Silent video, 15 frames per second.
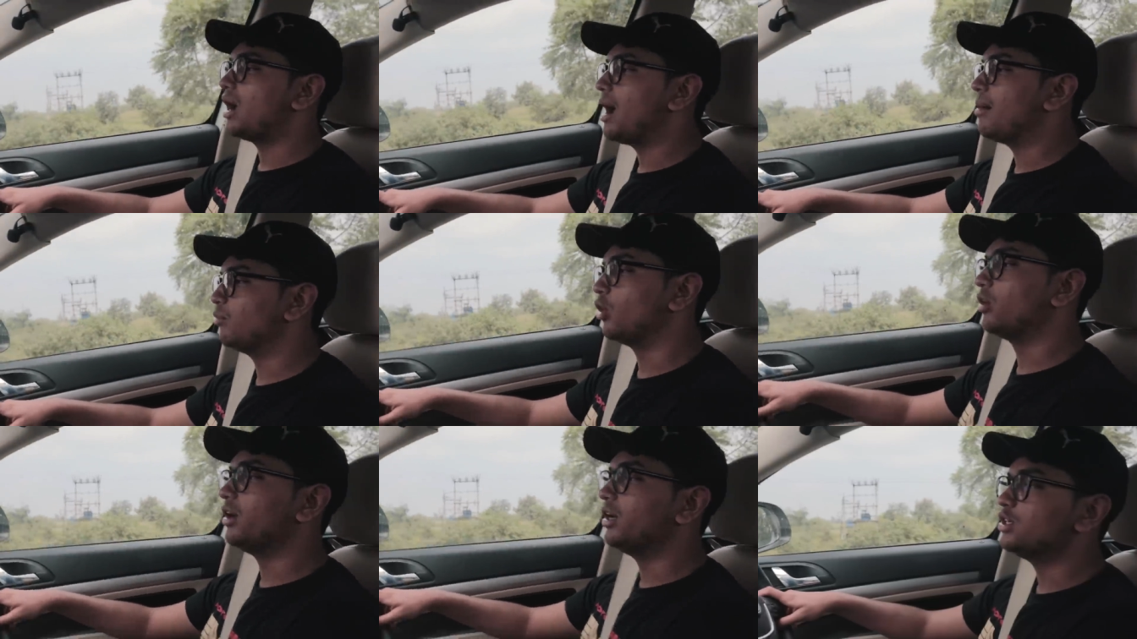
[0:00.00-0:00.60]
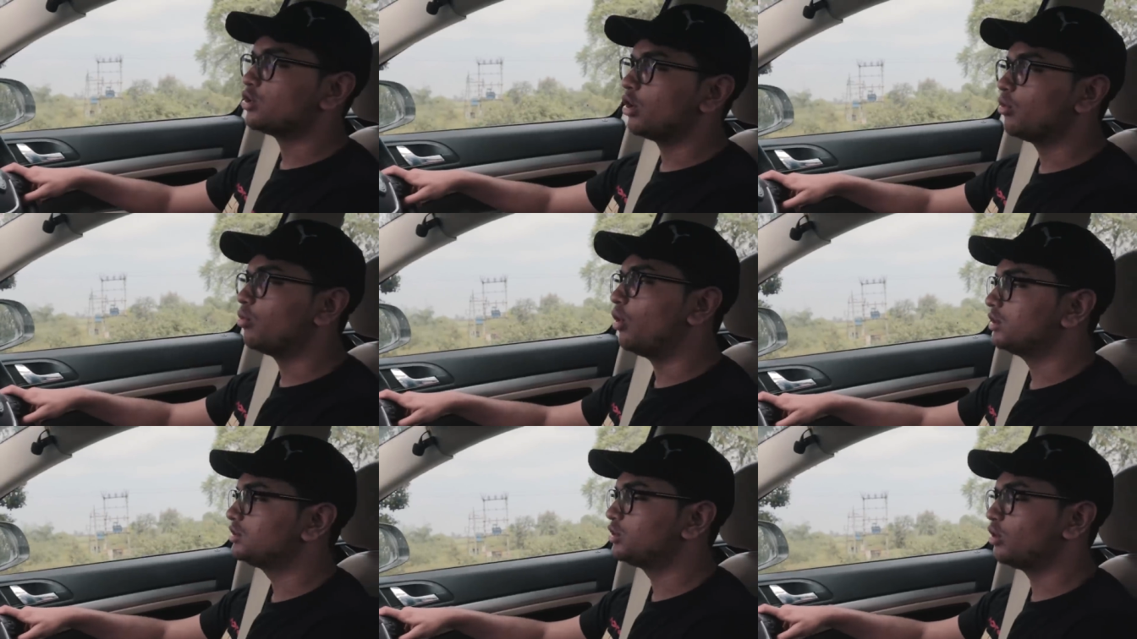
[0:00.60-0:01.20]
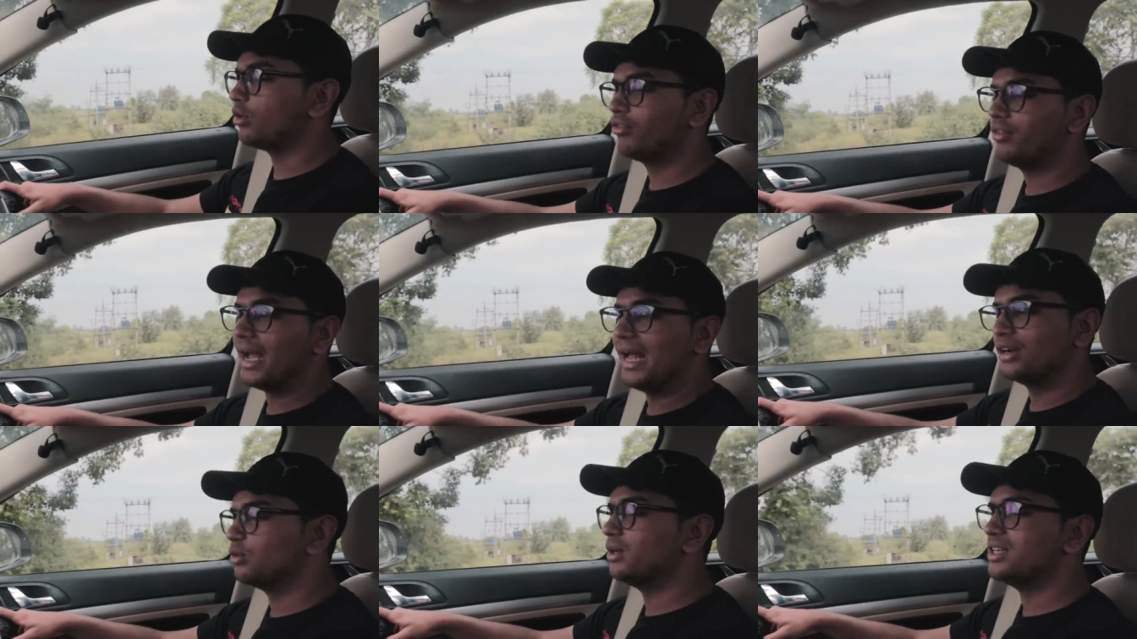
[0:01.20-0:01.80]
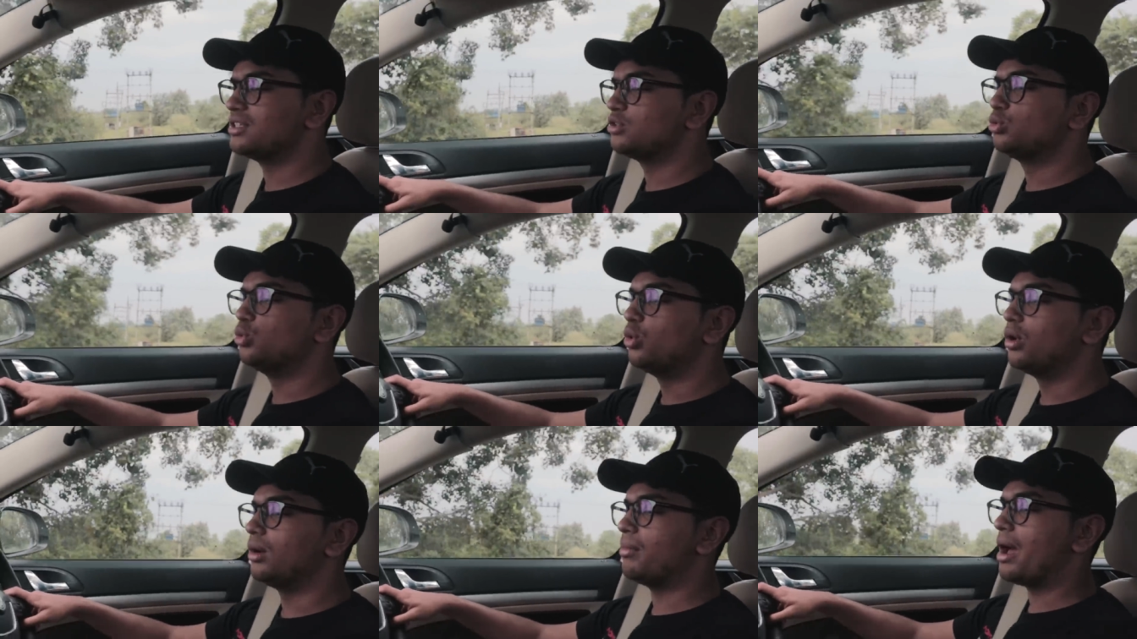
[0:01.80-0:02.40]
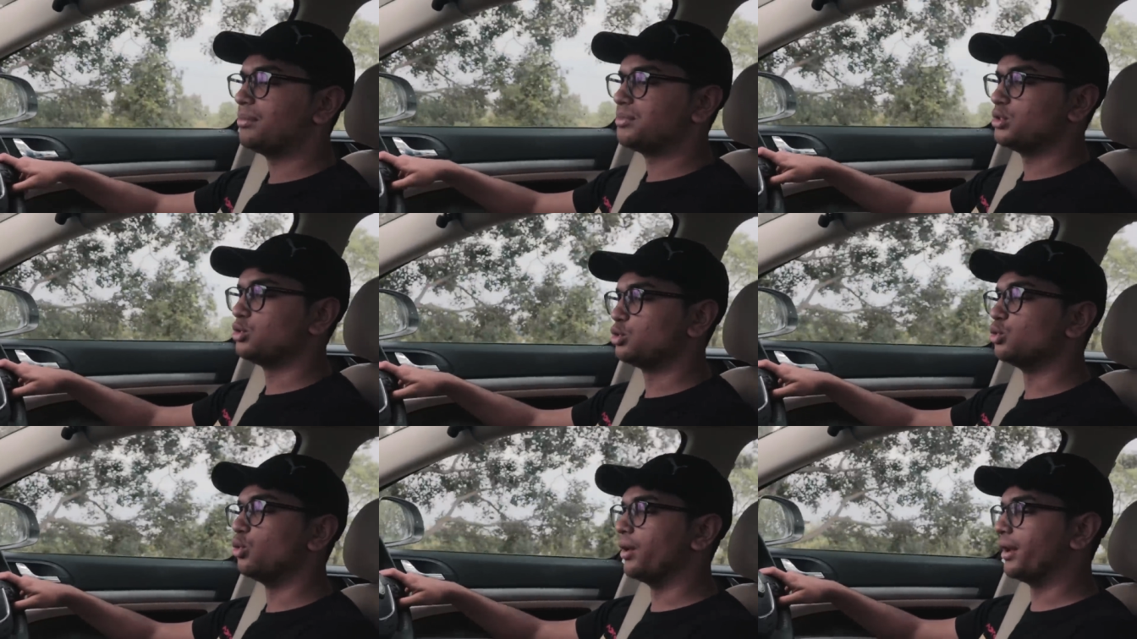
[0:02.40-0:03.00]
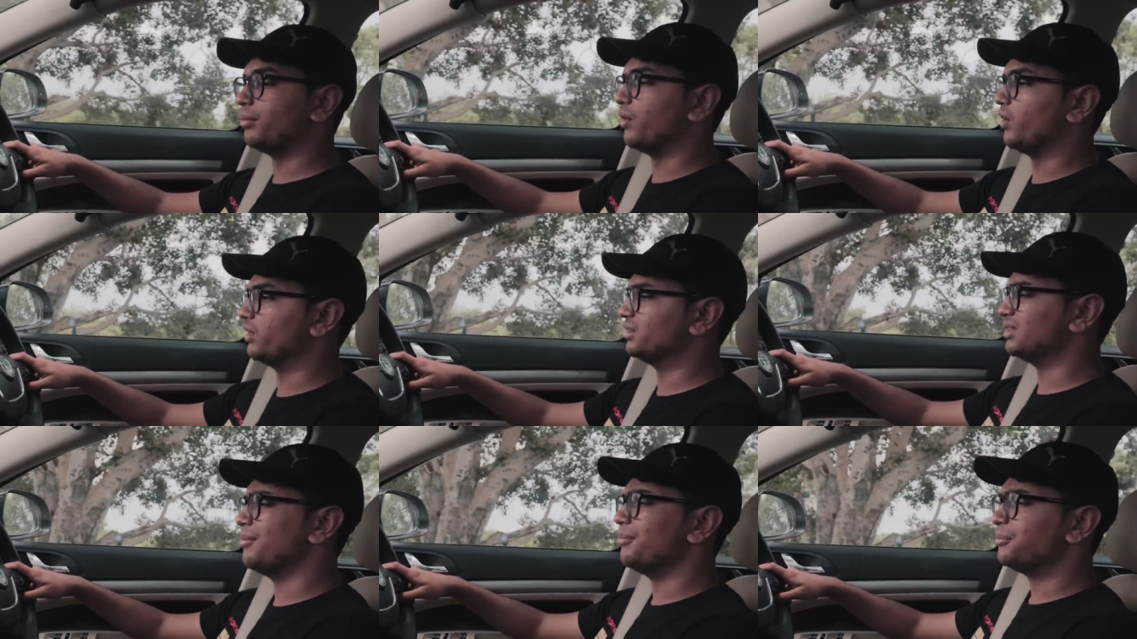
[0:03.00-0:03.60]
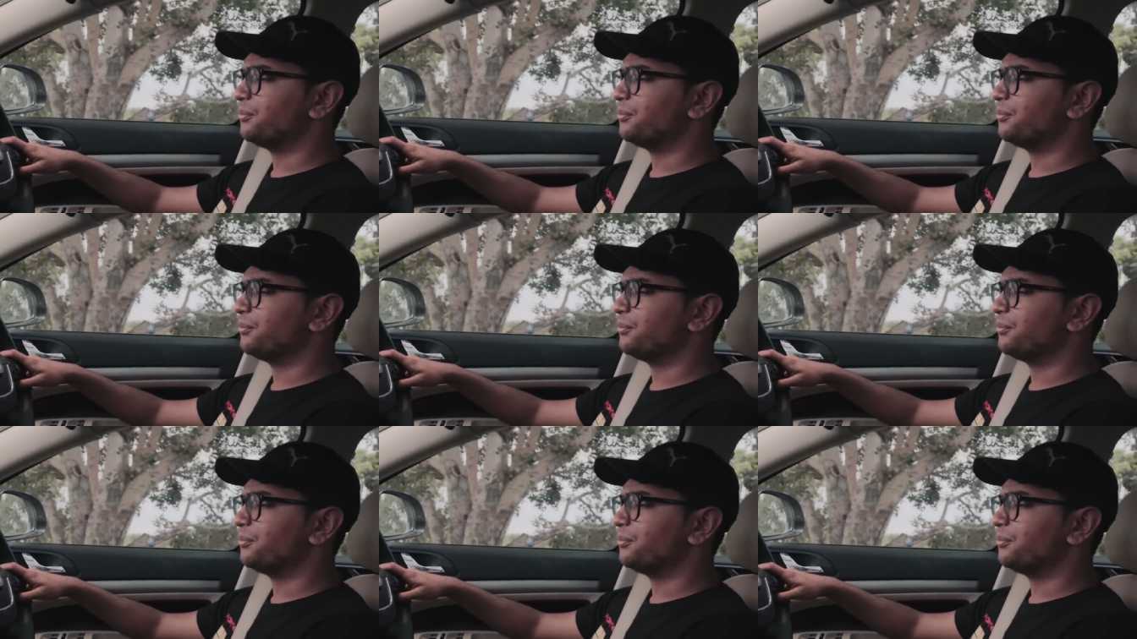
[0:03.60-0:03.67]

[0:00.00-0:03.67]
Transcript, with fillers: I'm not really sure what sort of calculation Google Maps is showing, because